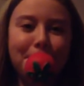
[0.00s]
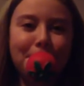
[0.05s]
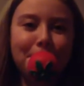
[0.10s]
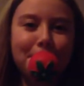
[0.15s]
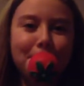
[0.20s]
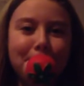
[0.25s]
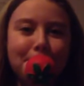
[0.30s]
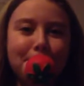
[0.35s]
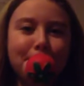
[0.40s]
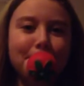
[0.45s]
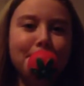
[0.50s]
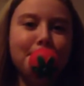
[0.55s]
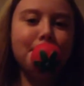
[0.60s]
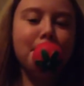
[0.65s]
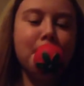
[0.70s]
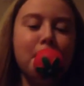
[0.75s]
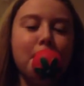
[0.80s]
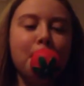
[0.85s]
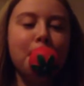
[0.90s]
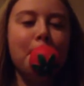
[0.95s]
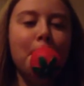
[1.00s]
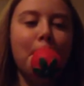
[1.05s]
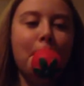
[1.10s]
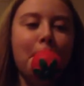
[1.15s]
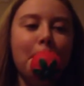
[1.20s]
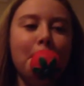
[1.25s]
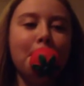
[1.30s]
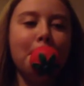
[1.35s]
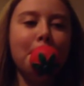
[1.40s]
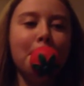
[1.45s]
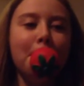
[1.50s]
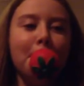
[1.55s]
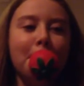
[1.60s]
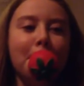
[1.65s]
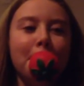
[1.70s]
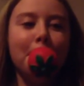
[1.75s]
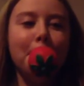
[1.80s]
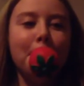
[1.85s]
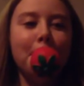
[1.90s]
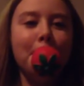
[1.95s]

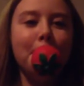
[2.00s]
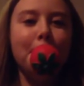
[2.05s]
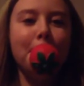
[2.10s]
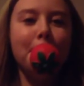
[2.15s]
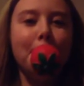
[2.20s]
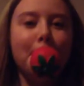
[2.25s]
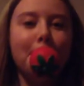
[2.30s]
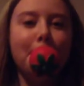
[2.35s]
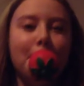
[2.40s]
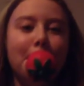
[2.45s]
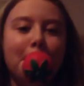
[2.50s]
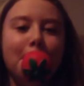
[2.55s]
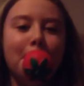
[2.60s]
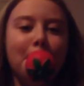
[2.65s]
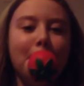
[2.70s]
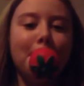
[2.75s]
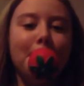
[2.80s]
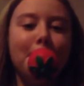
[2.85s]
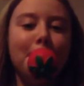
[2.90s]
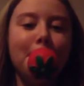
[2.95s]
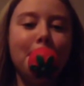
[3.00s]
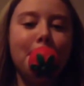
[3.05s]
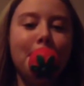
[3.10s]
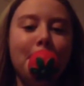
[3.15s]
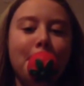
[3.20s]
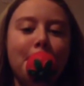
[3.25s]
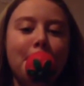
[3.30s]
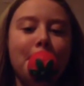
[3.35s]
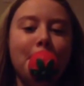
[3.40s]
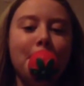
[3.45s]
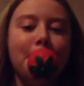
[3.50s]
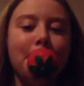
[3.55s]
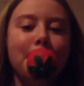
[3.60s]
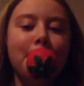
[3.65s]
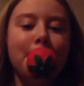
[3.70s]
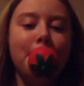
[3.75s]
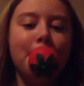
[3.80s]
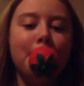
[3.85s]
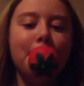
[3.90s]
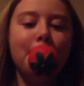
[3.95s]

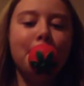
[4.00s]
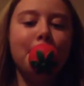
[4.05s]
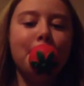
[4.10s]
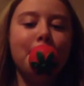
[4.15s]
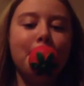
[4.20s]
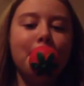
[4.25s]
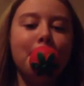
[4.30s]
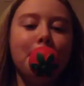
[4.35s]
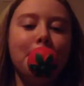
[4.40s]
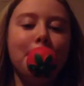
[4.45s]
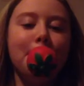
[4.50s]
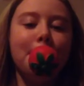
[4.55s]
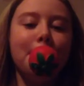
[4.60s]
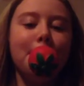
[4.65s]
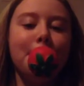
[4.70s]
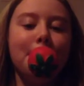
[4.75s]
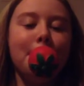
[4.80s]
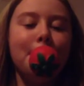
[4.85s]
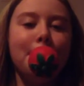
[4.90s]
(no one is talking)